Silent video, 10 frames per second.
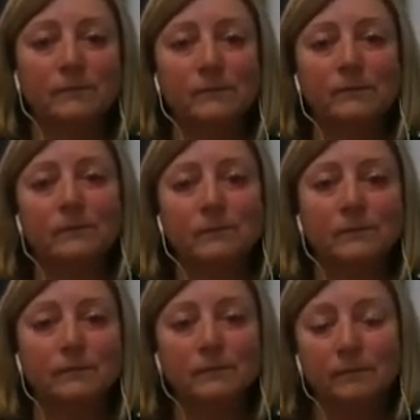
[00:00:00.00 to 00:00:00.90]

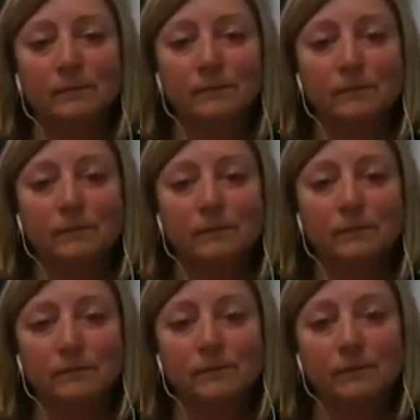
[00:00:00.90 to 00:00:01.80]

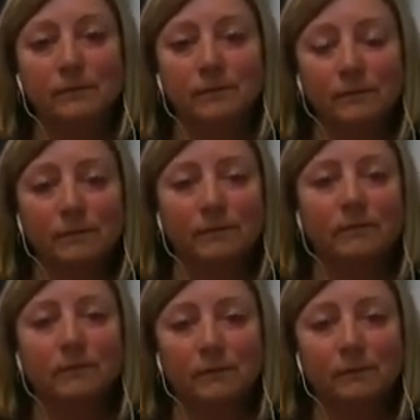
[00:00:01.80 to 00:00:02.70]

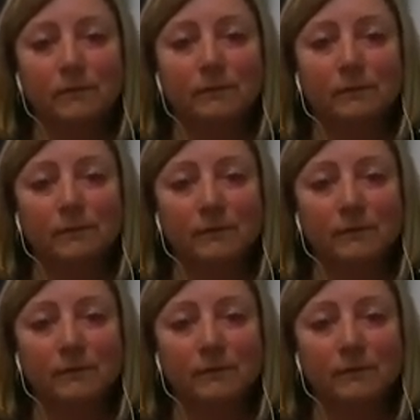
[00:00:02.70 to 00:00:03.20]
This person isn't speaking.